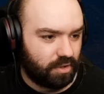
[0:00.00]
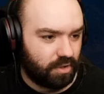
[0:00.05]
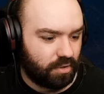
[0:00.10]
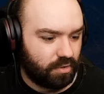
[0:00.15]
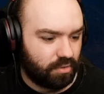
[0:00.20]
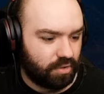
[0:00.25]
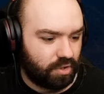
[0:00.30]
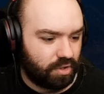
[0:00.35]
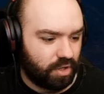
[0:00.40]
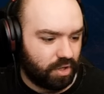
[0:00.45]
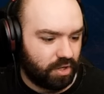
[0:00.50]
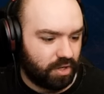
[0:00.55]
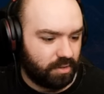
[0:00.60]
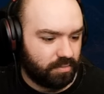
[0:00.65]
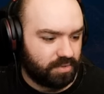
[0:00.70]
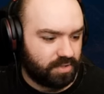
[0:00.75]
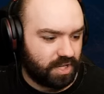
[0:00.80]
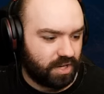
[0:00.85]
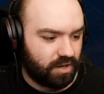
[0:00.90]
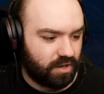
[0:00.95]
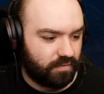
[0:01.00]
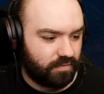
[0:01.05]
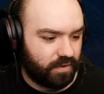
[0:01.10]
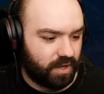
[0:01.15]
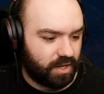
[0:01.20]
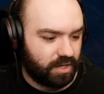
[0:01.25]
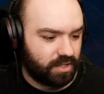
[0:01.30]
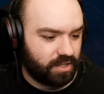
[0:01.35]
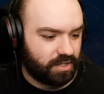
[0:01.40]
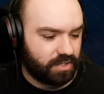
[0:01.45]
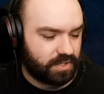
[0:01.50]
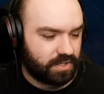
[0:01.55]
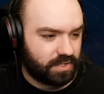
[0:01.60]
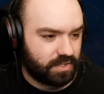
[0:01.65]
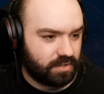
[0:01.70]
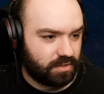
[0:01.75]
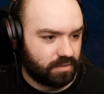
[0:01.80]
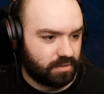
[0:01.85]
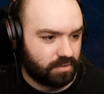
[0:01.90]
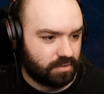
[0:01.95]
Oh god, I'm terrified of
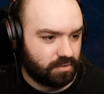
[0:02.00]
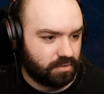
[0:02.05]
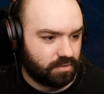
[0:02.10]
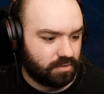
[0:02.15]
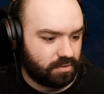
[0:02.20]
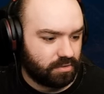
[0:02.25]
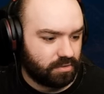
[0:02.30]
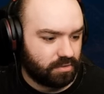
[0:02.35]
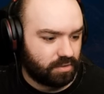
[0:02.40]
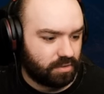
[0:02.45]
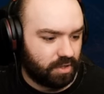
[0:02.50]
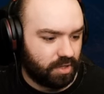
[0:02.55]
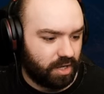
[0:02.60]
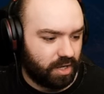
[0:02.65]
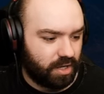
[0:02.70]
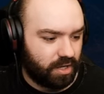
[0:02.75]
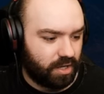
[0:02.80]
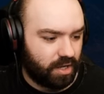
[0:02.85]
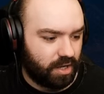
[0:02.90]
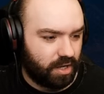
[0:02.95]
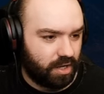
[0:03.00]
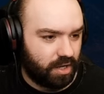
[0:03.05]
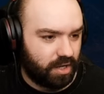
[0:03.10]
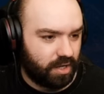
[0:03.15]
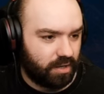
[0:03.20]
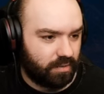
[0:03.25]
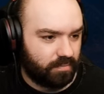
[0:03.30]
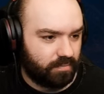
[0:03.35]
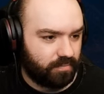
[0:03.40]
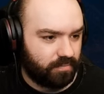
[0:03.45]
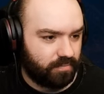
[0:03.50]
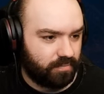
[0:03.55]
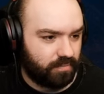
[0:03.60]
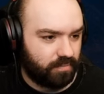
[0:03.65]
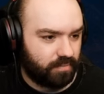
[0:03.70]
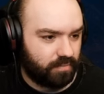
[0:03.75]
this. Alright, um...